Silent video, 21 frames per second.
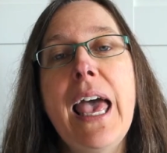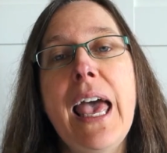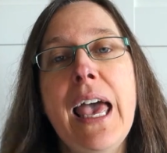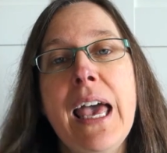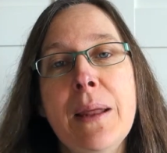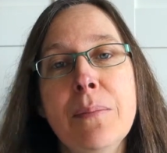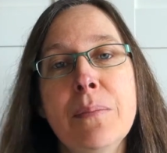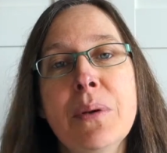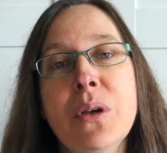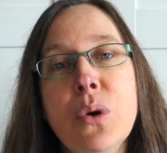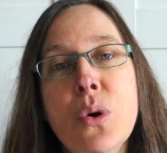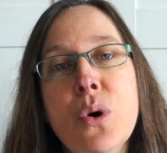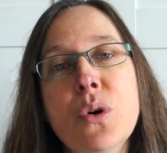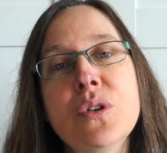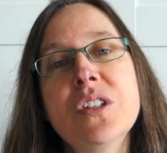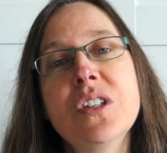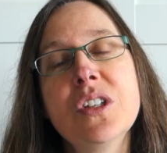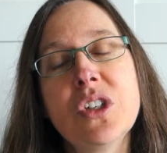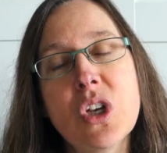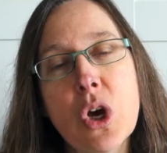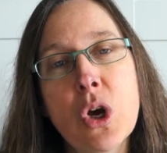And
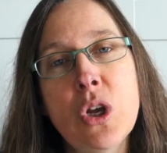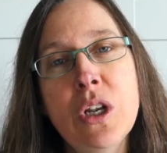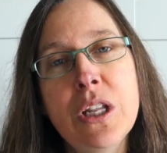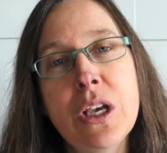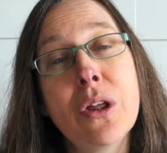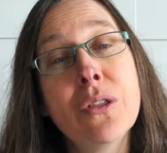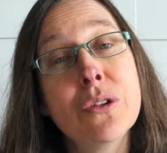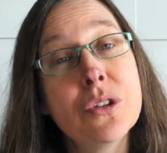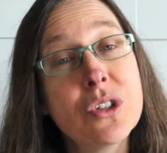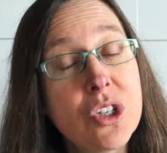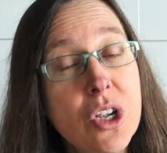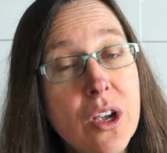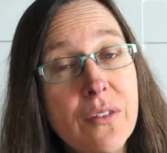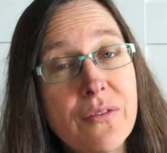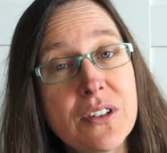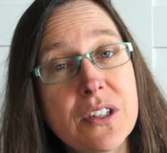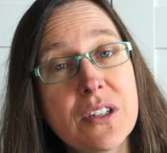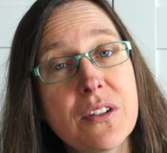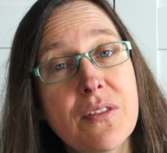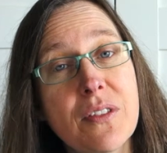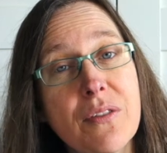because it's only on the
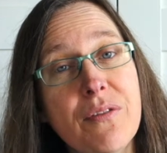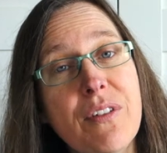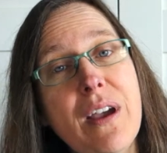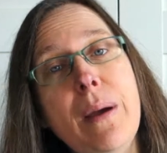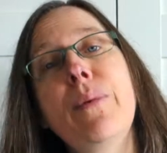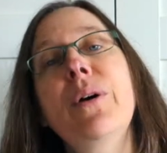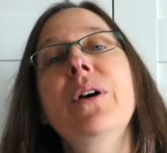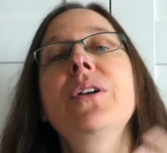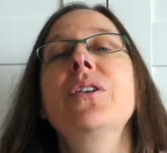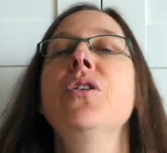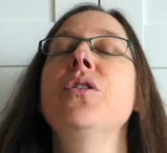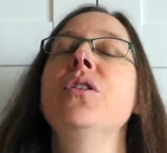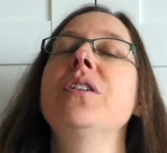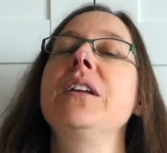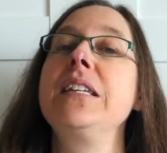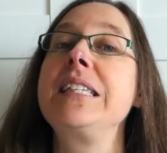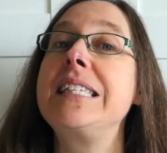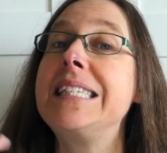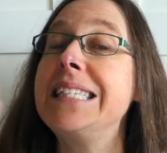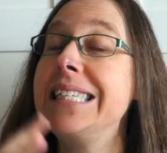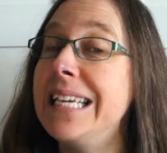surface of the fabric, not
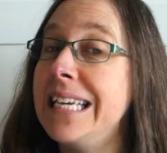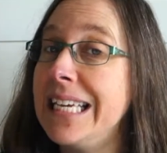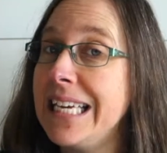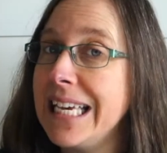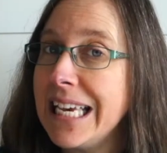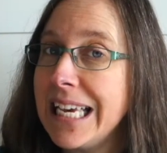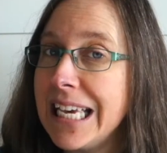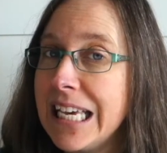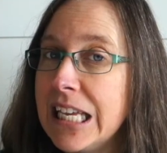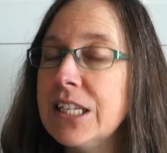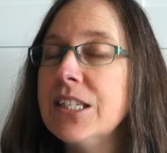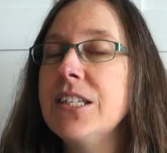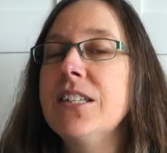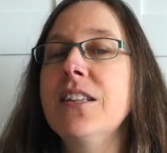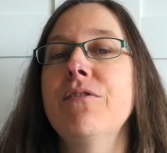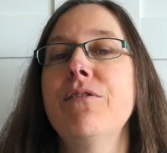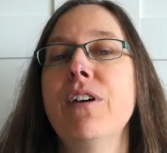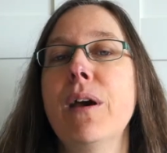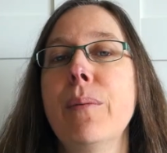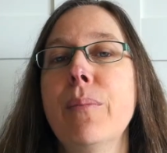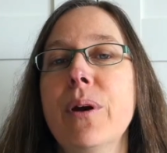sinking into
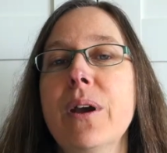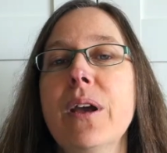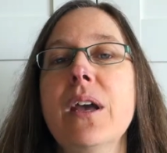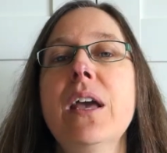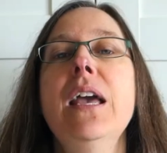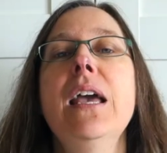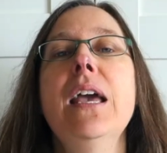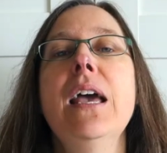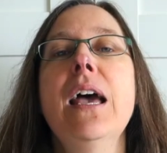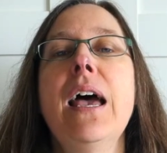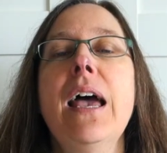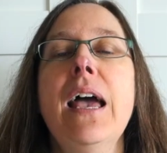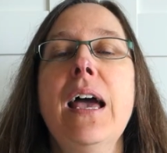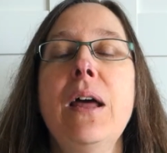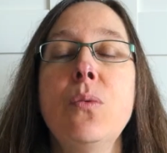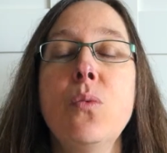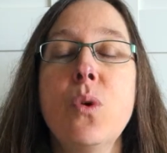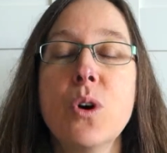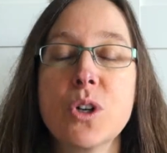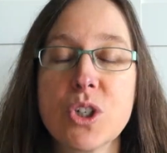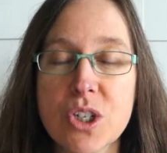the fabric
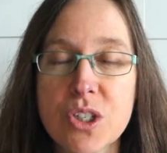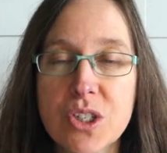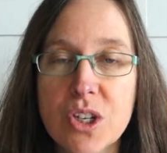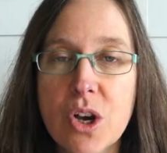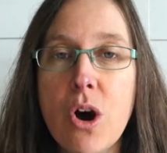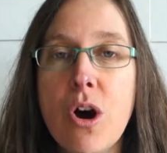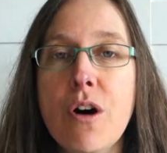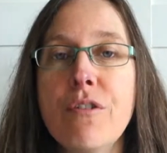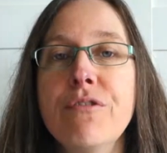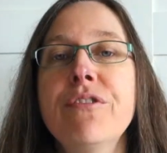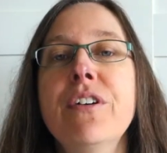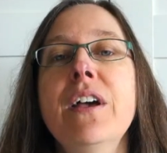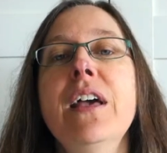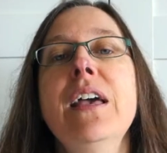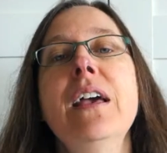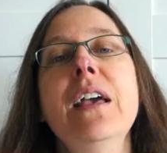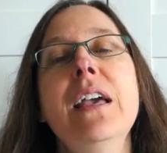and washes off,